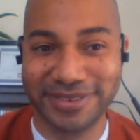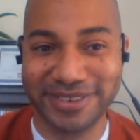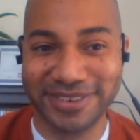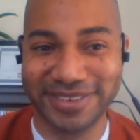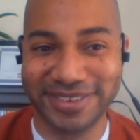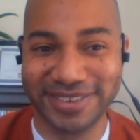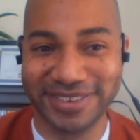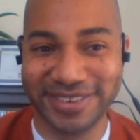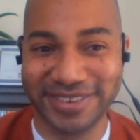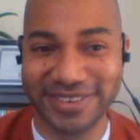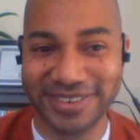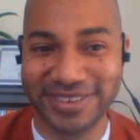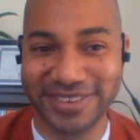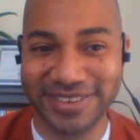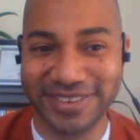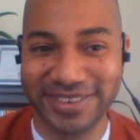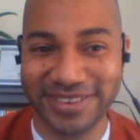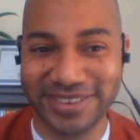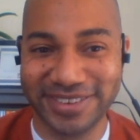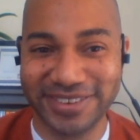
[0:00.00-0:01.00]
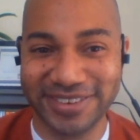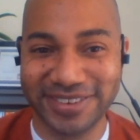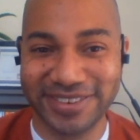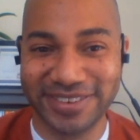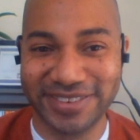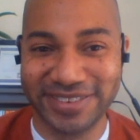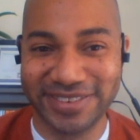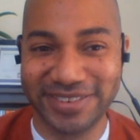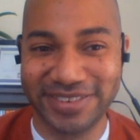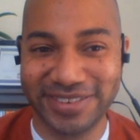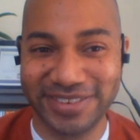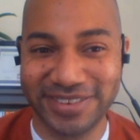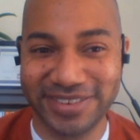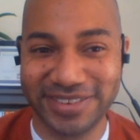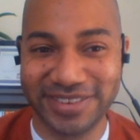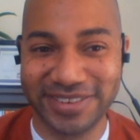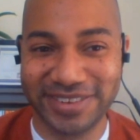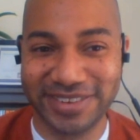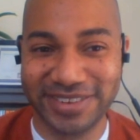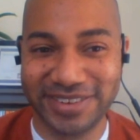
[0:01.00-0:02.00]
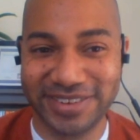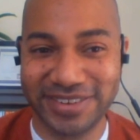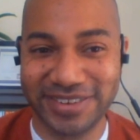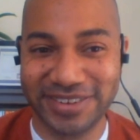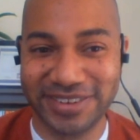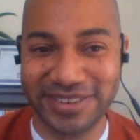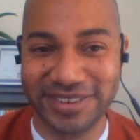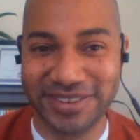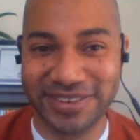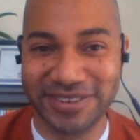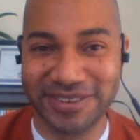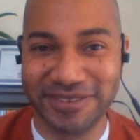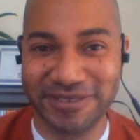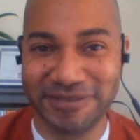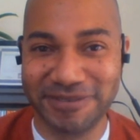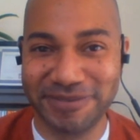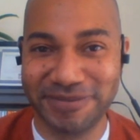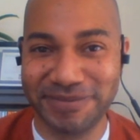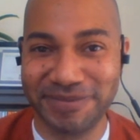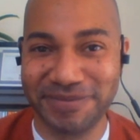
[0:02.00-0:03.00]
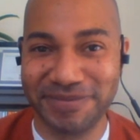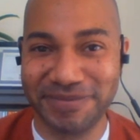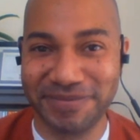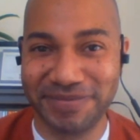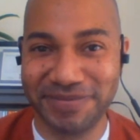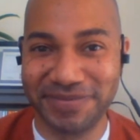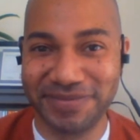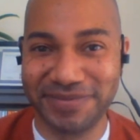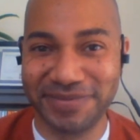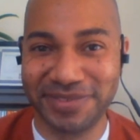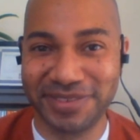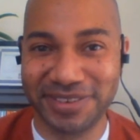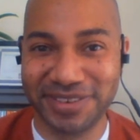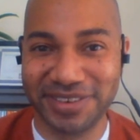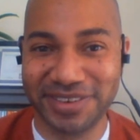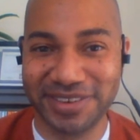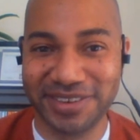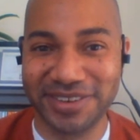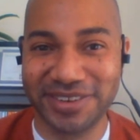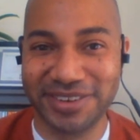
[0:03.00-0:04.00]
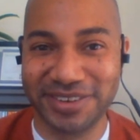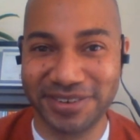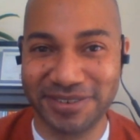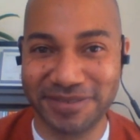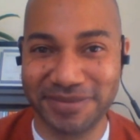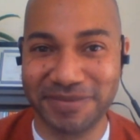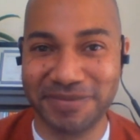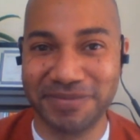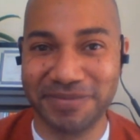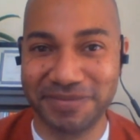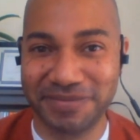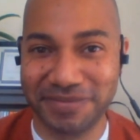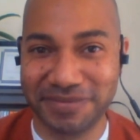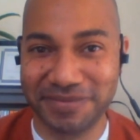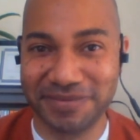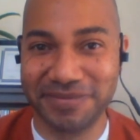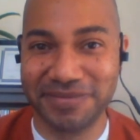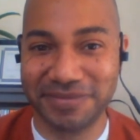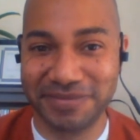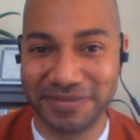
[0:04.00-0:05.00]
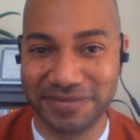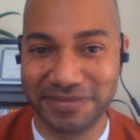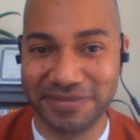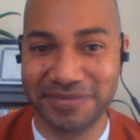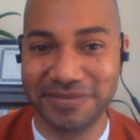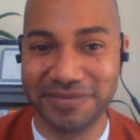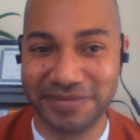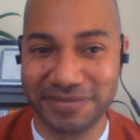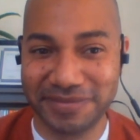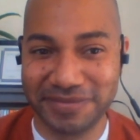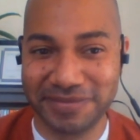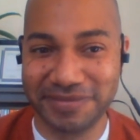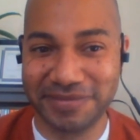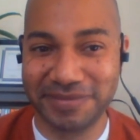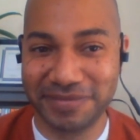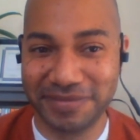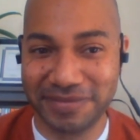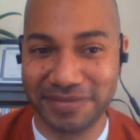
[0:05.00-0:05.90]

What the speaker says: This person isn't speaking.